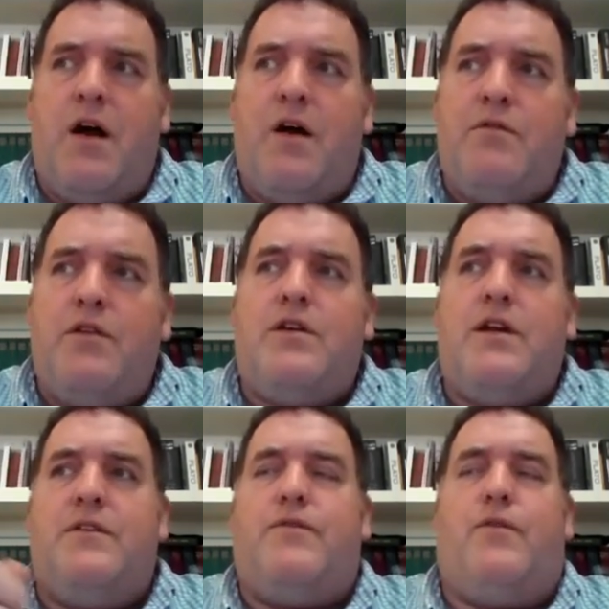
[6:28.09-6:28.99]
of
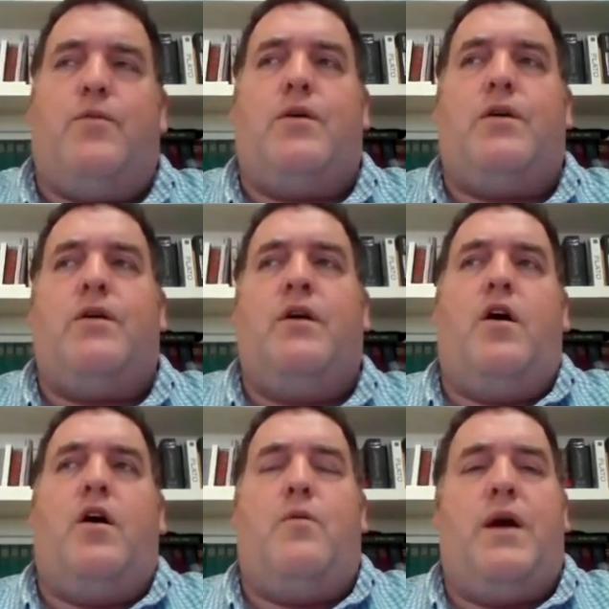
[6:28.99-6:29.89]
looking for
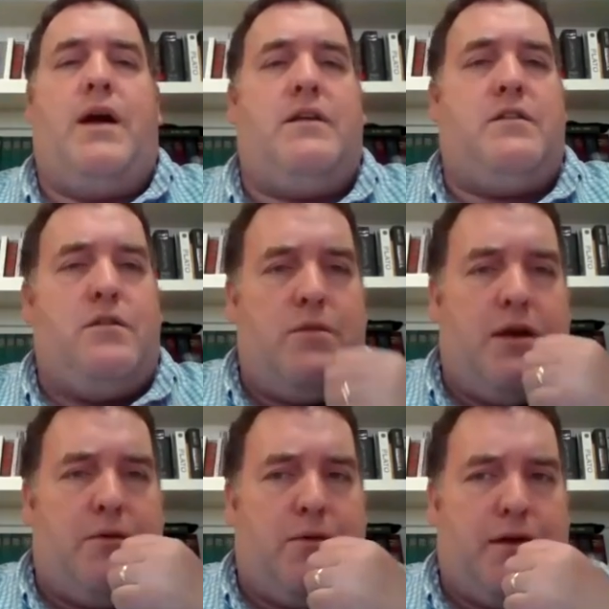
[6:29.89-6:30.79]
a way to
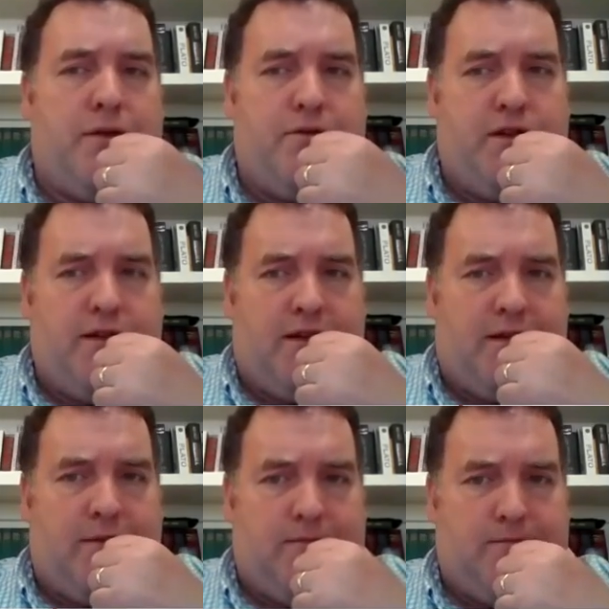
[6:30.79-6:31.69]
get rid of
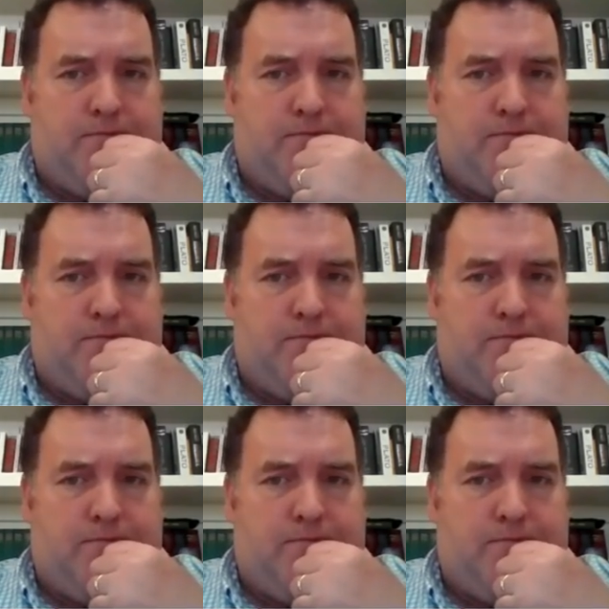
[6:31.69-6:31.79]
Jesus.